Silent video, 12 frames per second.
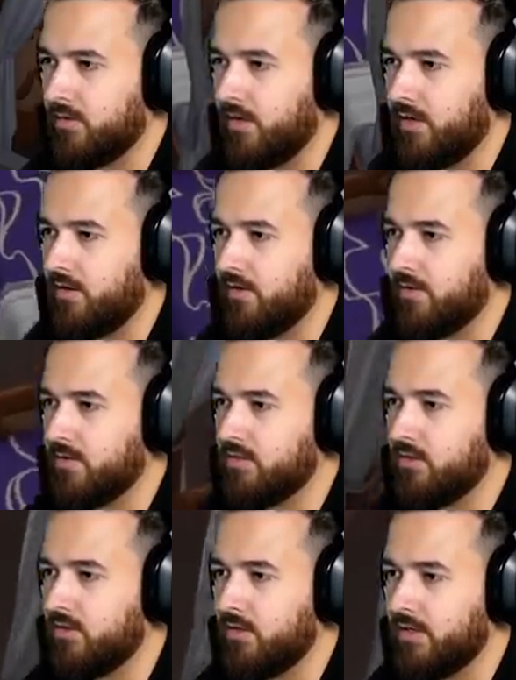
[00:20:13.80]
Okay, is the
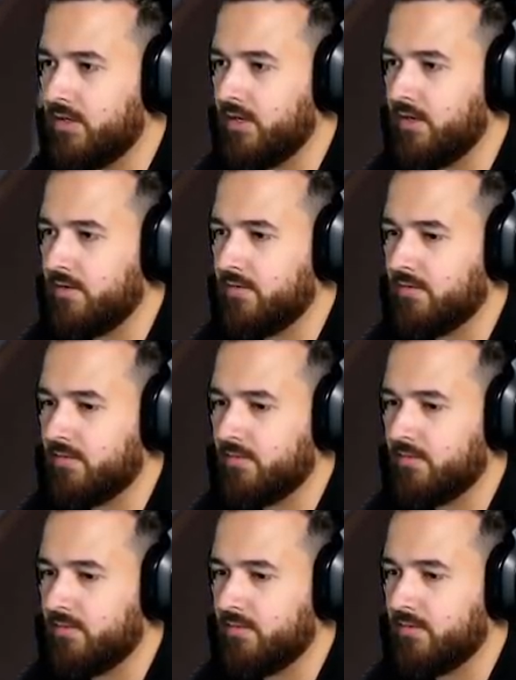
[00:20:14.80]
dog clean yet?
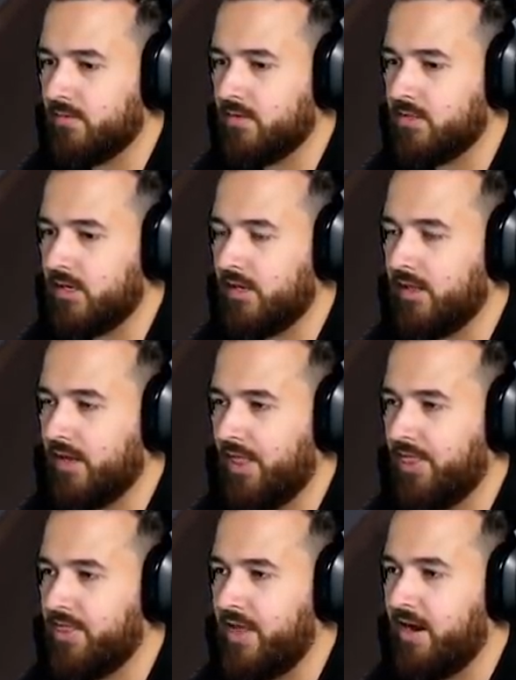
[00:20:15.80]
It's taking like a
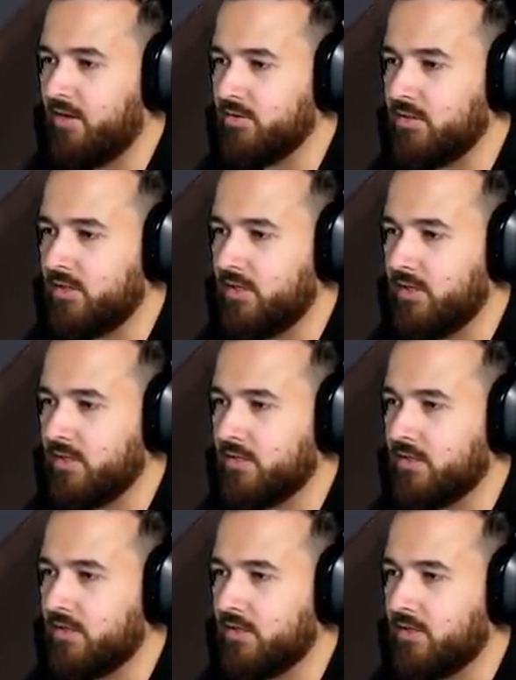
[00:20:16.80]
thousand
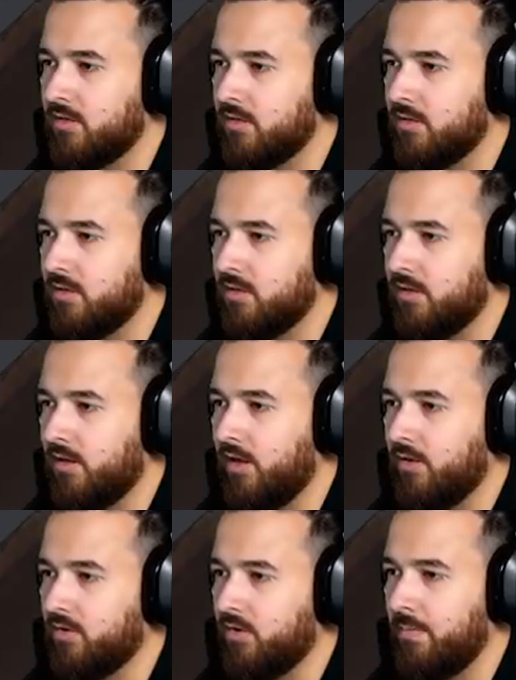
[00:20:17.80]
years.
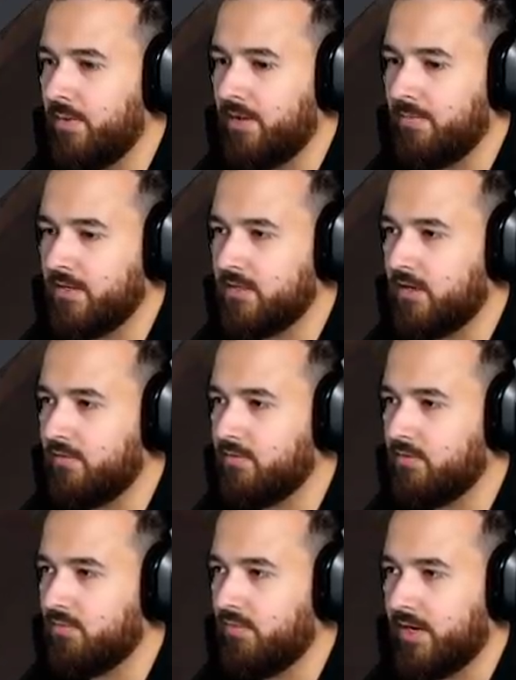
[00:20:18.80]
Oh, cool, I peed myself.
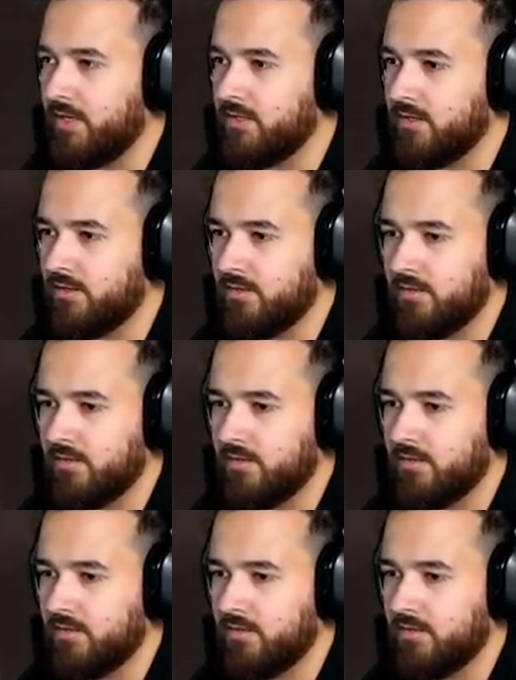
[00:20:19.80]
Great